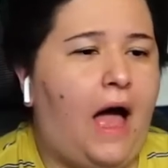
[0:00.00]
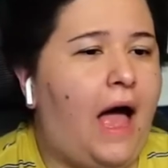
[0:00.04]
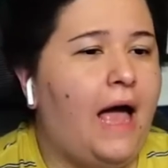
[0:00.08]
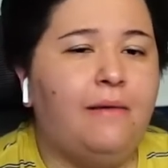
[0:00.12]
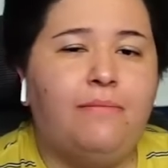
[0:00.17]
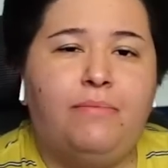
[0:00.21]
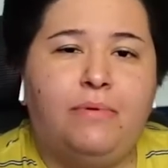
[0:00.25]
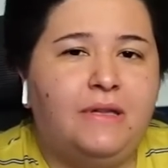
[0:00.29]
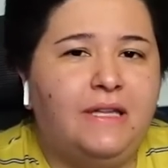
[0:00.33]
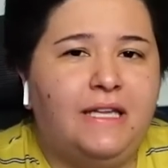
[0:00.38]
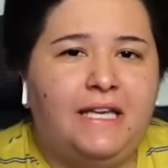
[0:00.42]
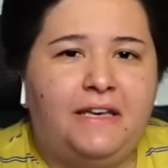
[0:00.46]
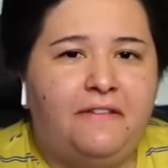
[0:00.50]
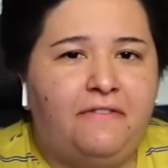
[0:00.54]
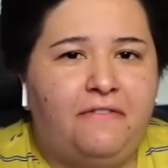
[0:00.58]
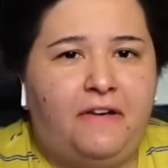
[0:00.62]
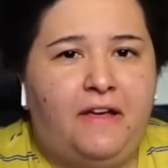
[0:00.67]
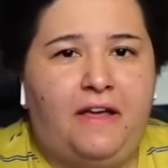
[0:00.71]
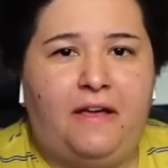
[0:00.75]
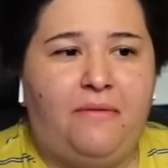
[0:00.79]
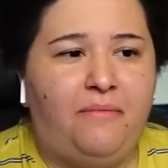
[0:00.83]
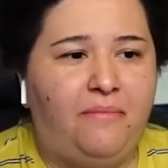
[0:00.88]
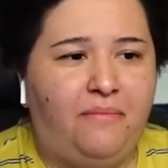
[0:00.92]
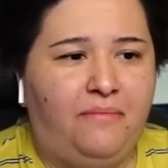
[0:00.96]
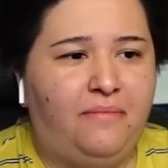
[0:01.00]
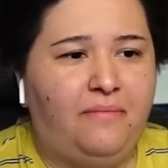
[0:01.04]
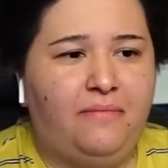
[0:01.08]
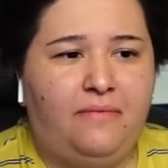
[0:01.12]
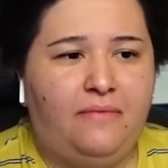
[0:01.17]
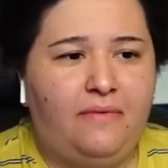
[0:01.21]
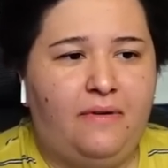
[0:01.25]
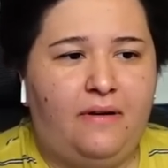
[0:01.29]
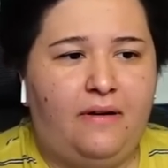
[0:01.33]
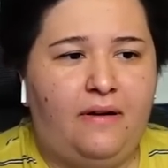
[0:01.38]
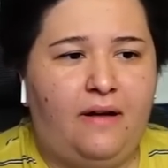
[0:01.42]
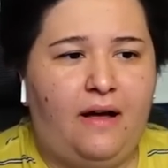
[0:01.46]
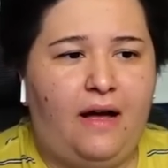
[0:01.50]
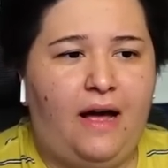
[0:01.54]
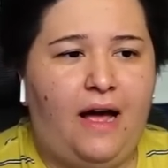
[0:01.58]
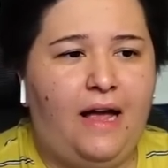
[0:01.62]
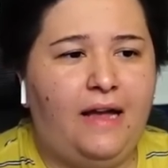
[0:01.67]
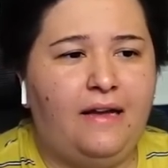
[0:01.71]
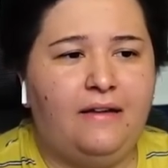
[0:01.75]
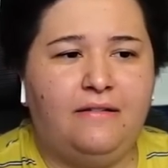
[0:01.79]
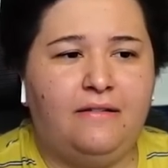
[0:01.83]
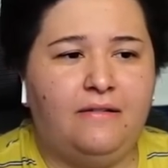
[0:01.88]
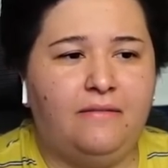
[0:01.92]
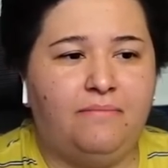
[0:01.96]
I believe him.
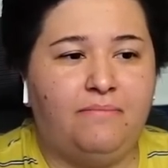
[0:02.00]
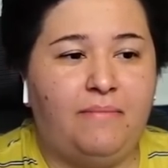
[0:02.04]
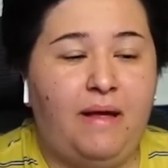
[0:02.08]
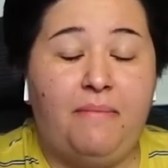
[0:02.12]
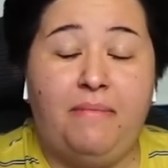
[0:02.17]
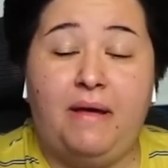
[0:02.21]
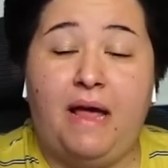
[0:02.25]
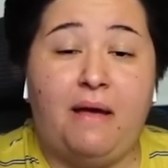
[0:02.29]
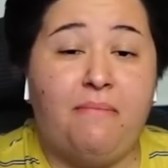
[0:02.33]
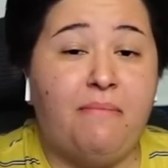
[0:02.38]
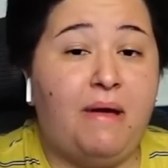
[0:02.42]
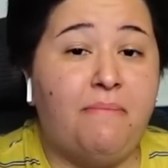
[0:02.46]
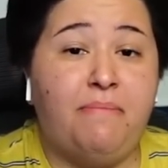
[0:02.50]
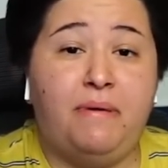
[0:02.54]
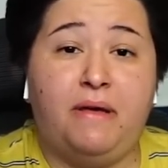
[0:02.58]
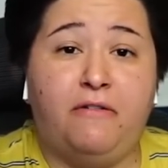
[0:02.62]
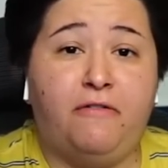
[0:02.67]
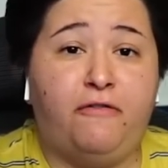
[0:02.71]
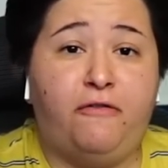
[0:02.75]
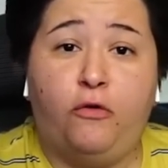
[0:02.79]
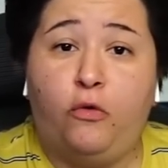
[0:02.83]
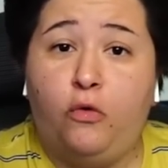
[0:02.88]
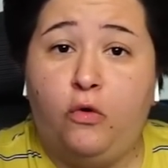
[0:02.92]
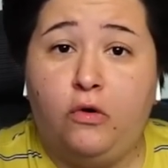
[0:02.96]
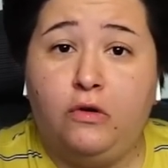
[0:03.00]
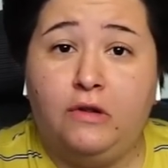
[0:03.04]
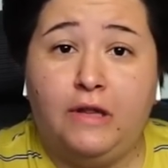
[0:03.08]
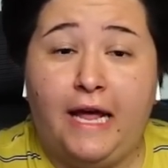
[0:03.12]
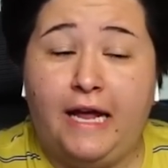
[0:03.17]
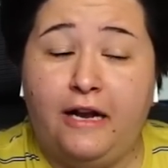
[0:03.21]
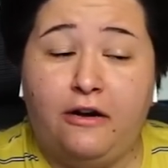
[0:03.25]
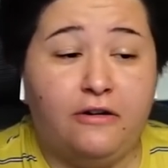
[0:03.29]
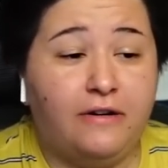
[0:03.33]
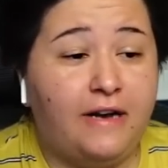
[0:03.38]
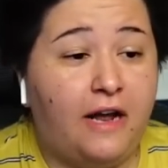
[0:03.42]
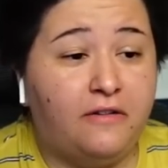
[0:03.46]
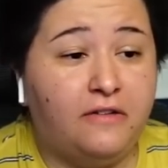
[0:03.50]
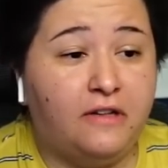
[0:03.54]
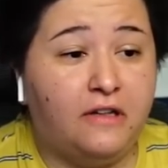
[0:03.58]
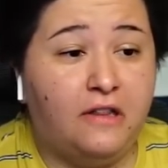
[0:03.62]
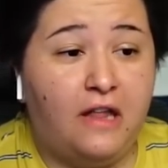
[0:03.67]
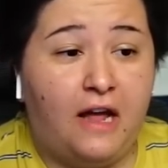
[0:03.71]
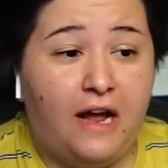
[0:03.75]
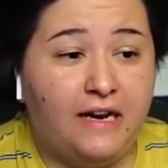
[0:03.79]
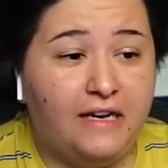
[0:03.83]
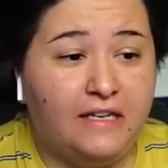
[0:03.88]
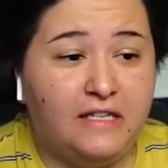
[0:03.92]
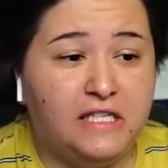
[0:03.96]
Maybe I might be a fool later down the
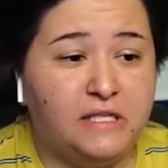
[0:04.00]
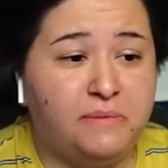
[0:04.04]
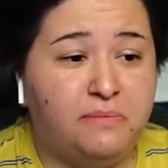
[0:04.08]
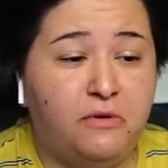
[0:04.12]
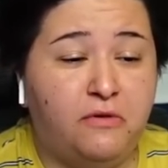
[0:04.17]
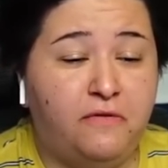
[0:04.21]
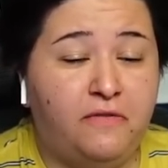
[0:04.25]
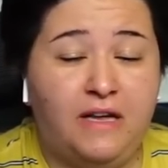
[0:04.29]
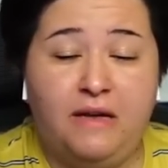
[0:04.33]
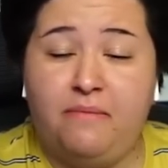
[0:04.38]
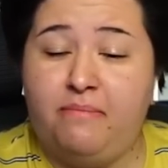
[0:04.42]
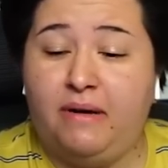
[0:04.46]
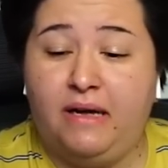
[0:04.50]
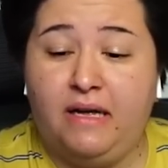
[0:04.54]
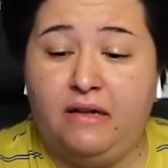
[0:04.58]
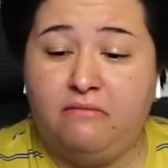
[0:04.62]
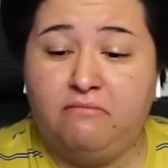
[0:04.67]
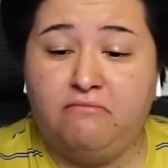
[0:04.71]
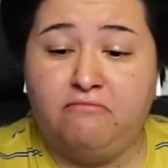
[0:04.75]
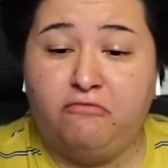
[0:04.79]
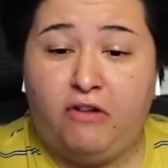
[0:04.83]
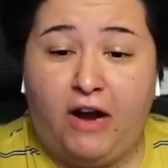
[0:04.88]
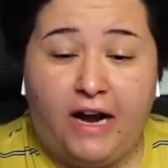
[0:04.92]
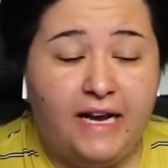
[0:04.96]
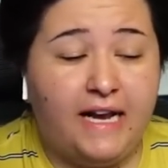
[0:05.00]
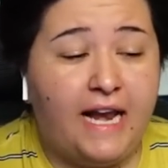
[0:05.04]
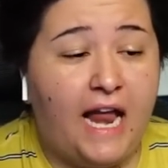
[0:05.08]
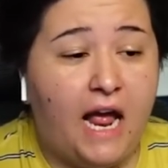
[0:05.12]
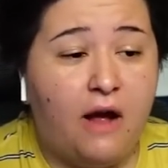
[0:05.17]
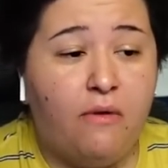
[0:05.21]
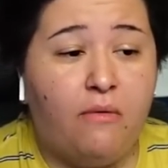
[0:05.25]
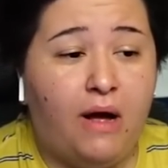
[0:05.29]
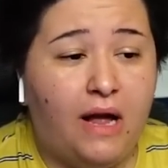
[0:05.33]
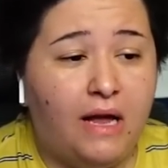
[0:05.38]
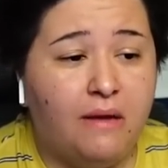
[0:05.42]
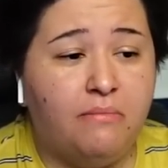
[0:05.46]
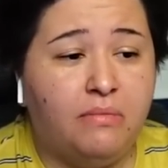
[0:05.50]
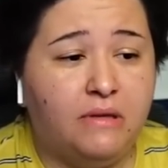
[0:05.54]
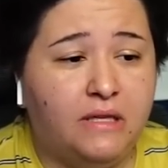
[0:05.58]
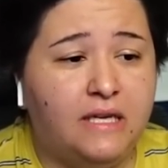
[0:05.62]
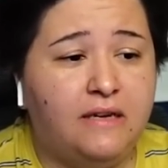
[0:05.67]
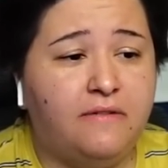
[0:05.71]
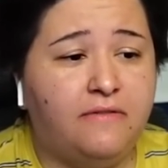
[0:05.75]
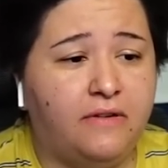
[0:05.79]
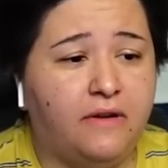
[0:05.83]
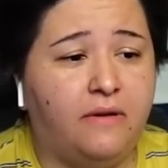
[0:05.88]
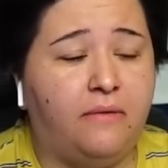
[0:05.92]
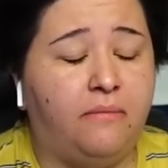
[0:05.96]
line in this movie, but right now I
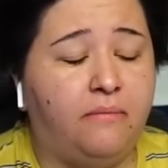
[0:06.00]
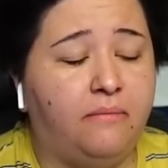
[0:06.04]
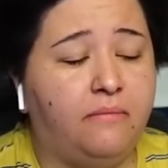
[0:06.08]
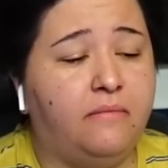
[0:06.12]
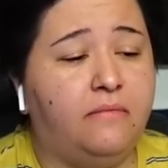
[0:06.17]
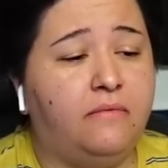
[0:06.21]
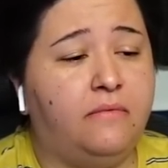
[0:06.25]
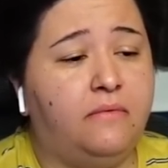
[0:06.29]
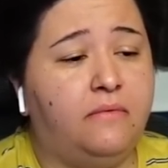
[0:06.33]
believe him.